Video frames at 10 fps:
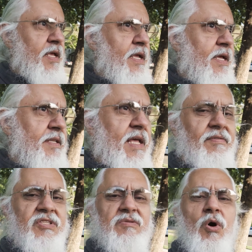And they
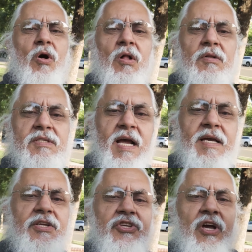have a small,
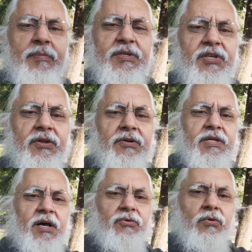tiny shopping center
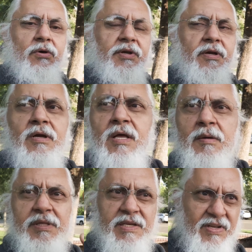down the road here.
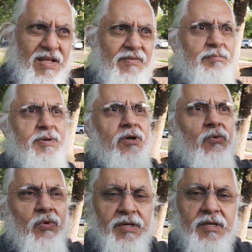But they even have a
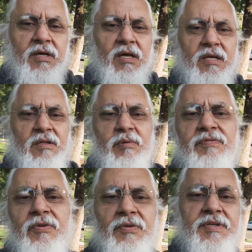bigger one a little bit
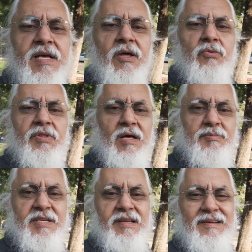further down with
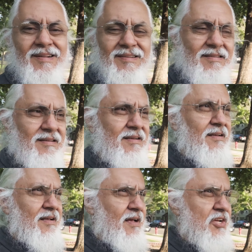upscale
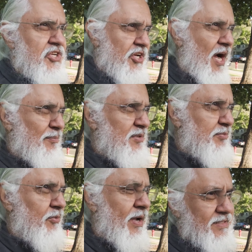shops.
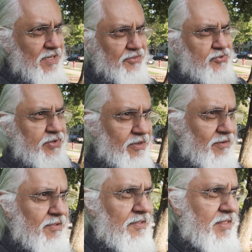But right down the street here,
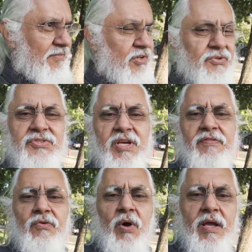they have a new
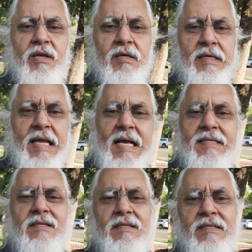Safeway,
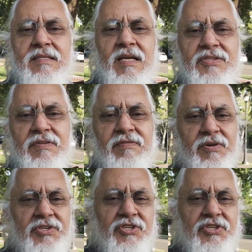gasoline station, various